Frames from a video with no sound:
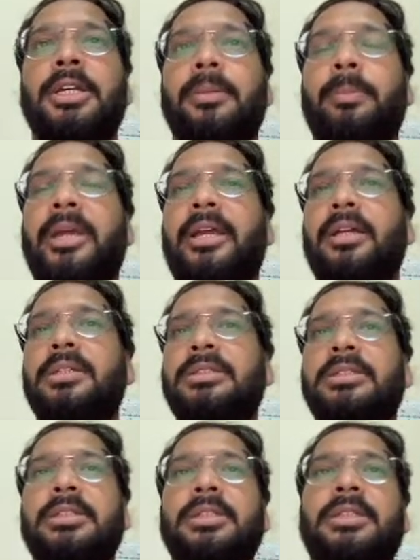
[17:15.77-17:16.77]

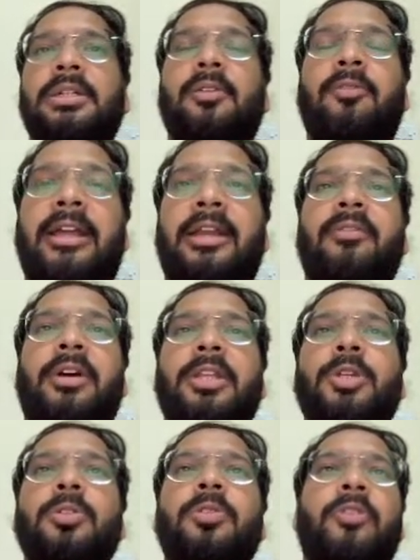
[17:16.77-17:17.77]
because whenever
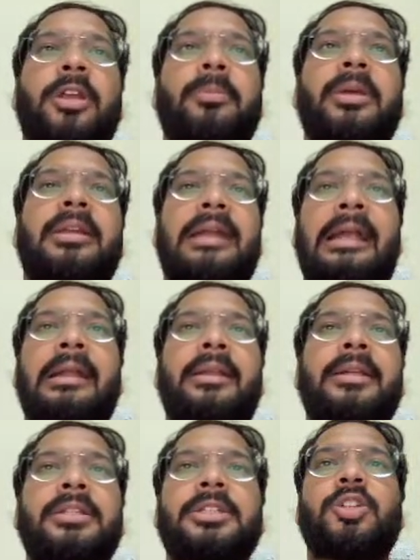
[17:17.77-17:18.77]
you will be
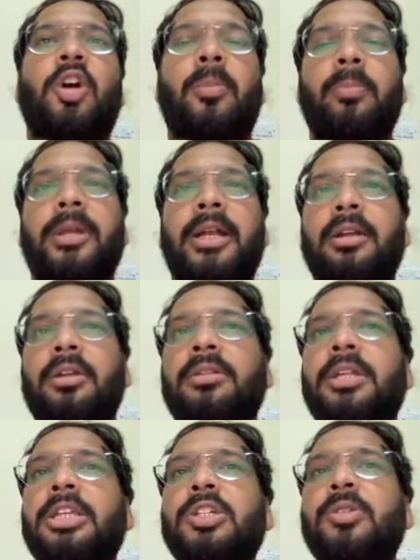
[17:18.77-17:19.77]
rendering this component on
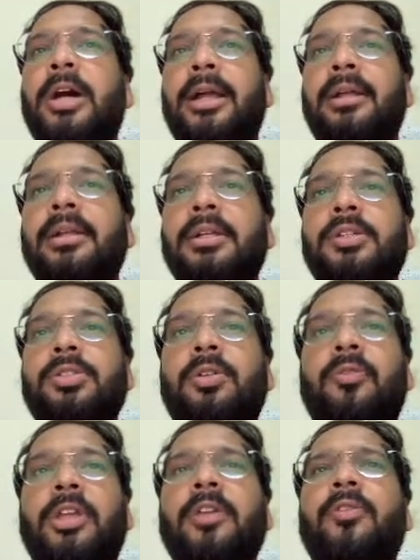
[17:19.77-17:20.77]
the UI, so
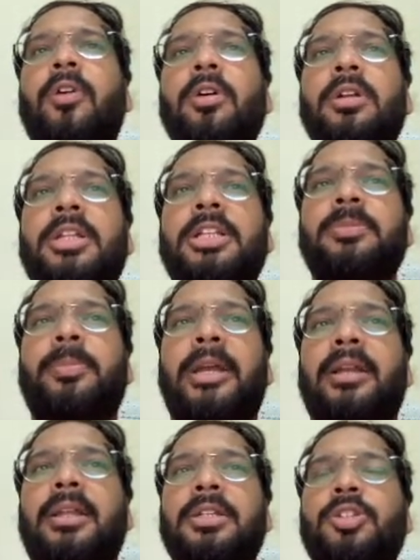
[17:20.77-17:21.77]
we want this pick
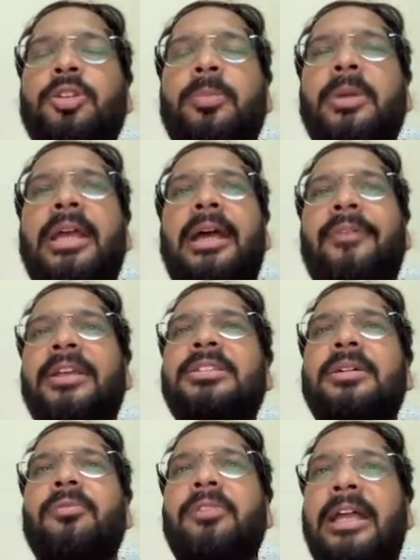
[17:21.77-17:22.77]
list should be having
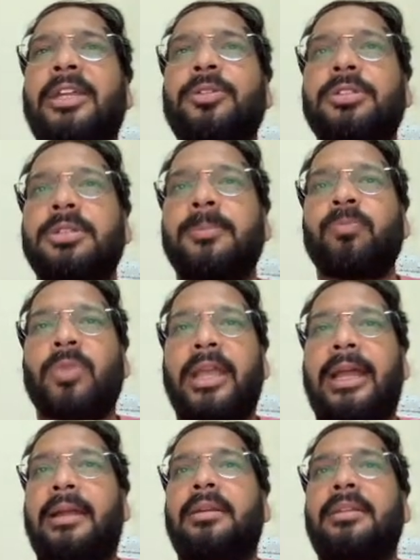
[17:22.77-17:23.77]
some values,
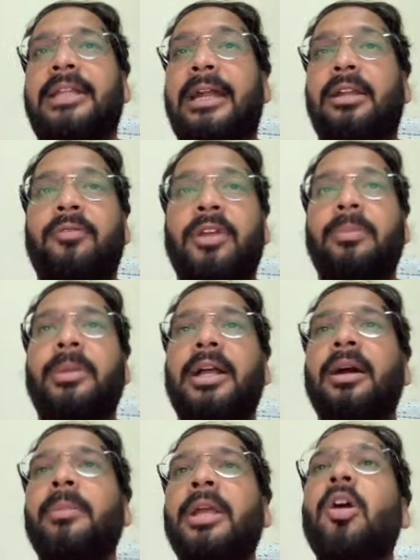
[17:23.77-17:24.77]
and that will be
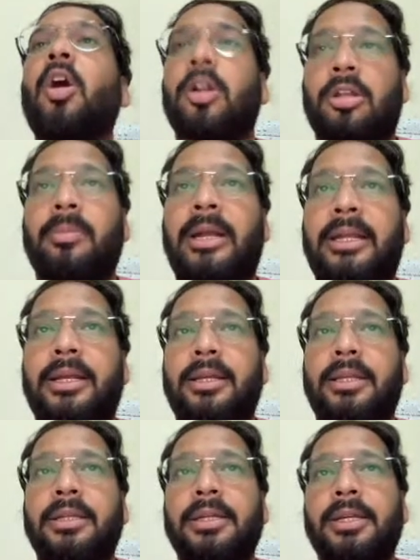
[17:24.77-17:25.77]
coming
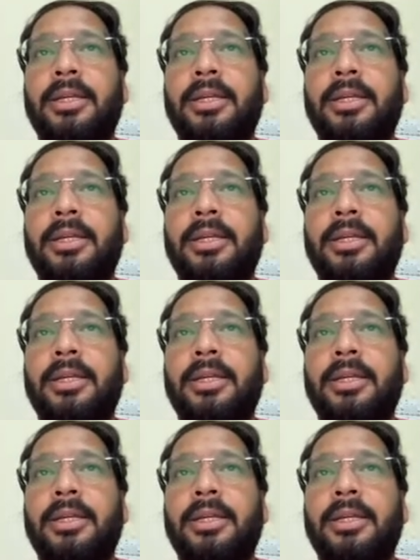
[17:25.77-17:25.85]
automatically